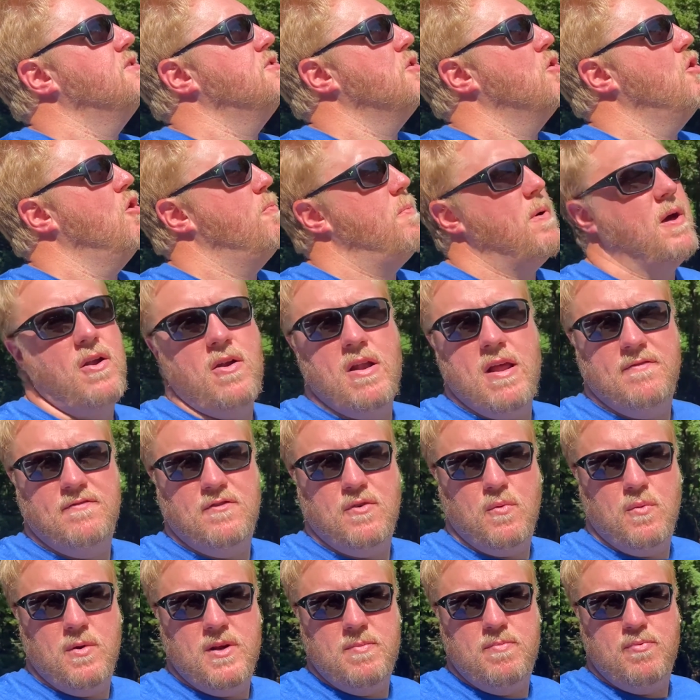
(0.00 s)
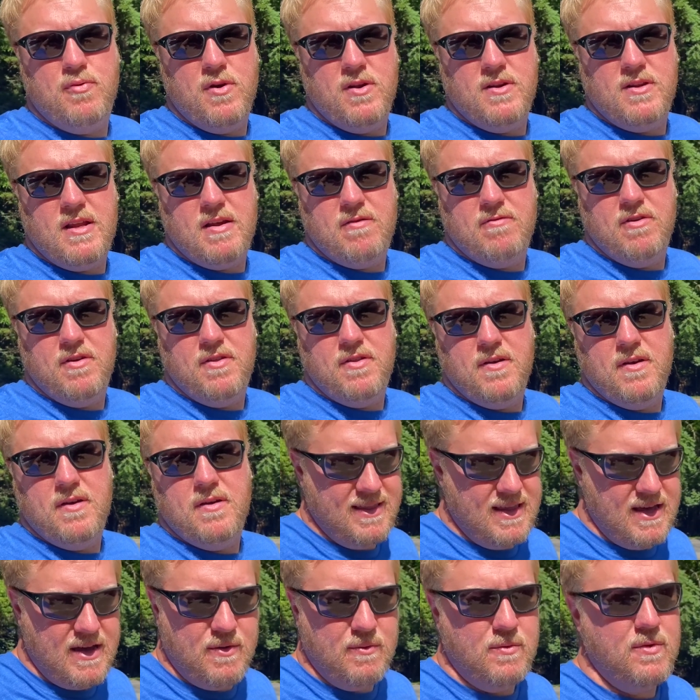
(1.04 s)
hope I don't have to reprint everything.
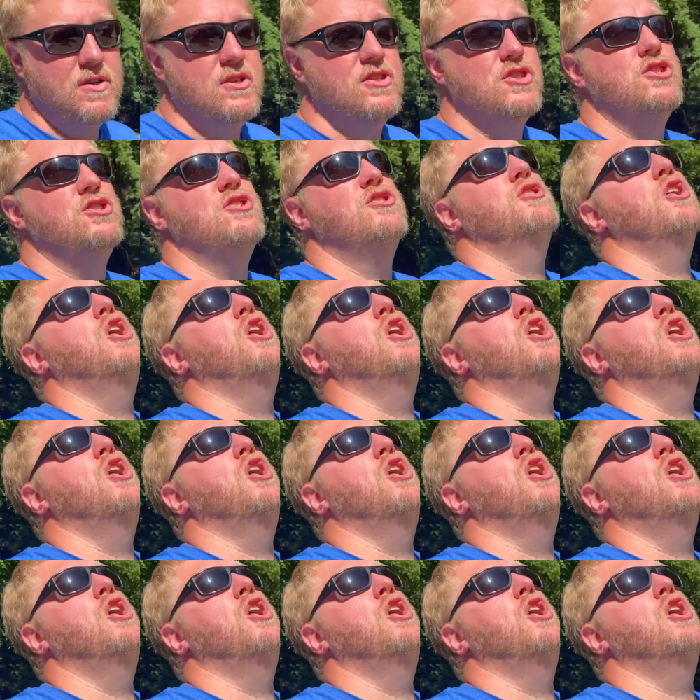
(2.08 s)
That would suck.